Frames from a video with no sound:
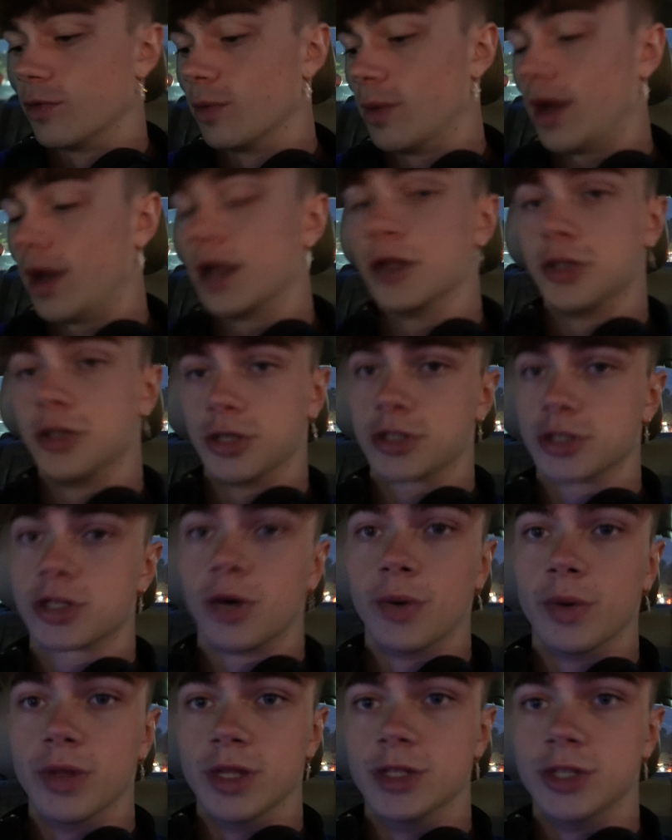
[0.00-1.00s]
about to just
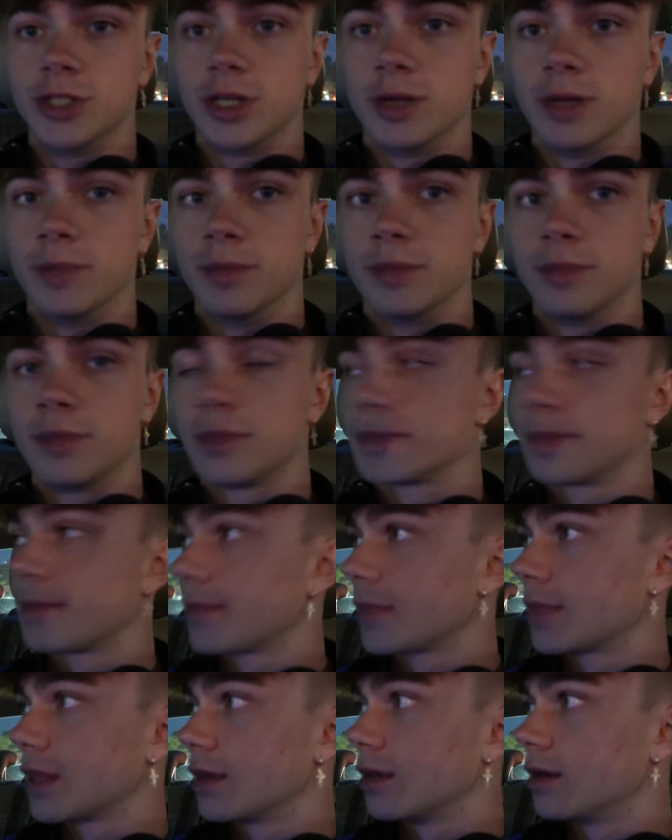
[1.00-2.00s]
go in the gym.
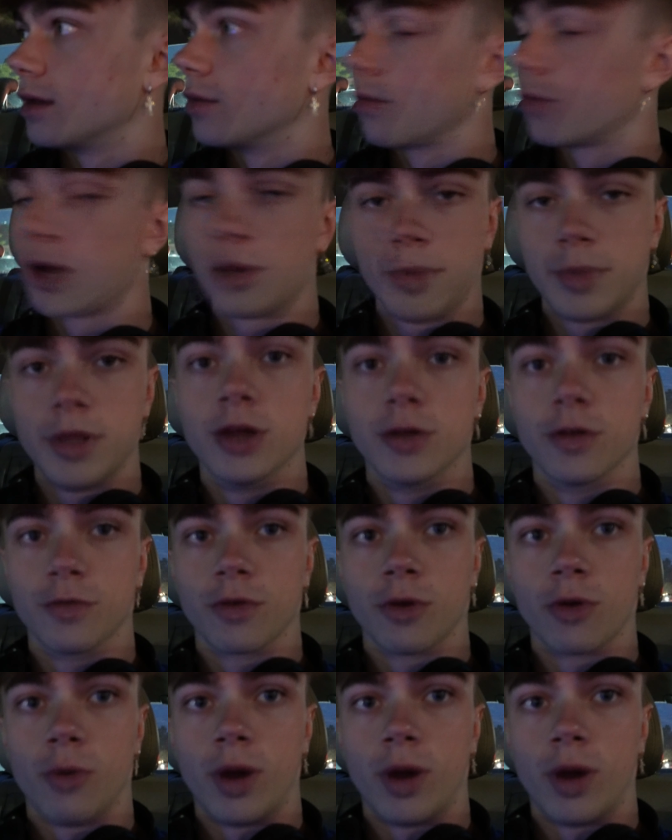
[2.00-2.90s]
We're gonna be here for a